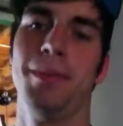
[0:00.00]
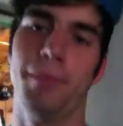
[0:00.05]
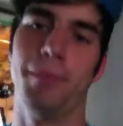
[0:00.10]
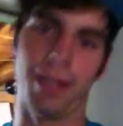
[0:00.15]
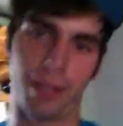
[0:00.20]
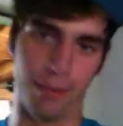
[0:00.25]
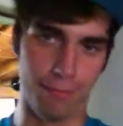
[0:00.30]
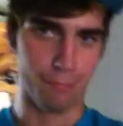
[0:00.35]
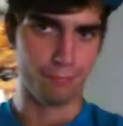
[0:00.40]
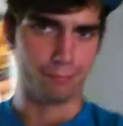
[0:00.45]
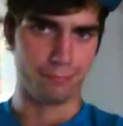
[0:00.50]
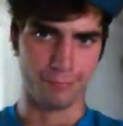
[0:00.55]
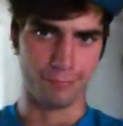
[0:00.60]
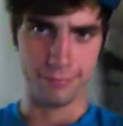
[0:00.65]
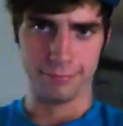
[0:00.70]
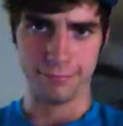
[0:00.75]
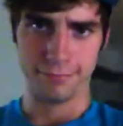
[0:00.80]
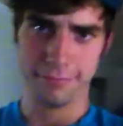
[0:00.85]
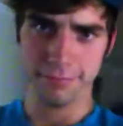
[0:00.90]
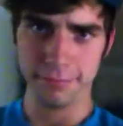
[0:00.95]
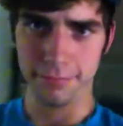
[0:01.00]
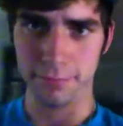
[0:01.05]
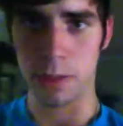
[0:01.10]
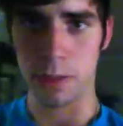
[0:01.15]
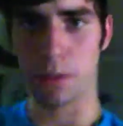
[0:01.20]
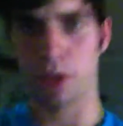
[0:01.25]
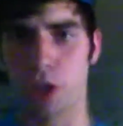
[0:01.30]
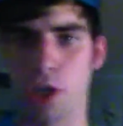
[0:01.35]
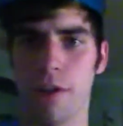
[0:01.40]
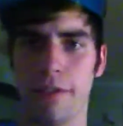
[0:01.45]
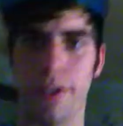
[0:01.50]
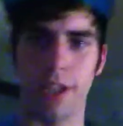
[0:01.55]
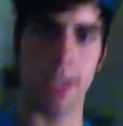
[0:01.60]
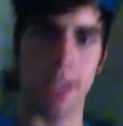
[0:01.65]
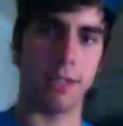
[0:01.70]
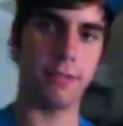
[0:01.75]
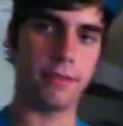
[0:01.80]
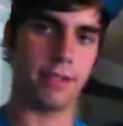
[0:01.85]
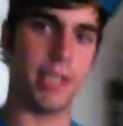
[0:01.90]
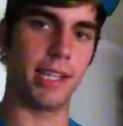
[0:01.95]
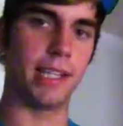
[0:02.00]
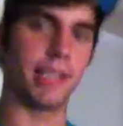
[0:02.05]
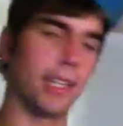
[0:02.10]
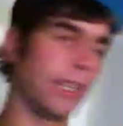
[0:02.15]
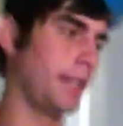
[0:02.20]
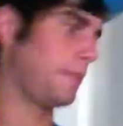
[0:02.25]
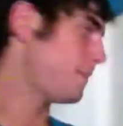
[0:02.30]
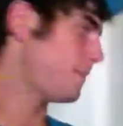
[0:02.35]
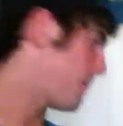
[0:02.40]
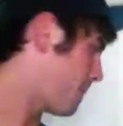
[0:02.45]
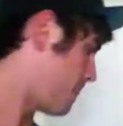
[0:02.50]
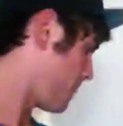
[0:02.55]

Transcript: But I'm gonna go over there and uh,